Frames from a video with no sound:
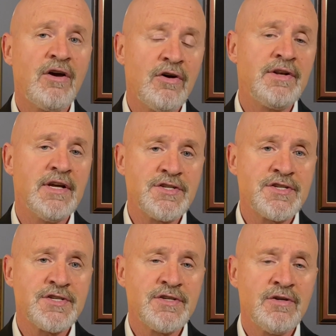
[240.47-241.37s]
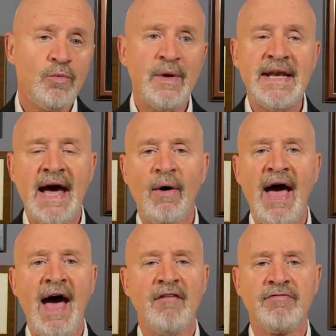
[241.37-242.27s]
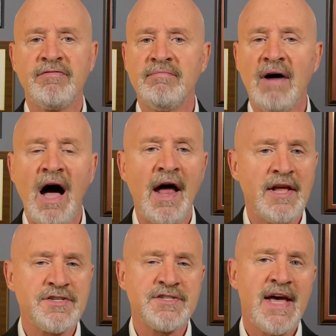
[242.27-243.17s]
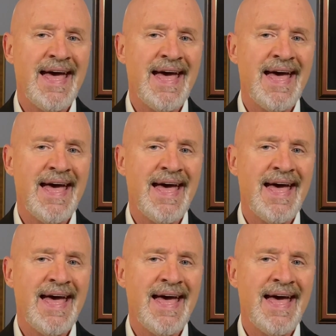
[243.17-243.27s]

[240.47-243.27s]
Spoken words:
goodness we now have honest,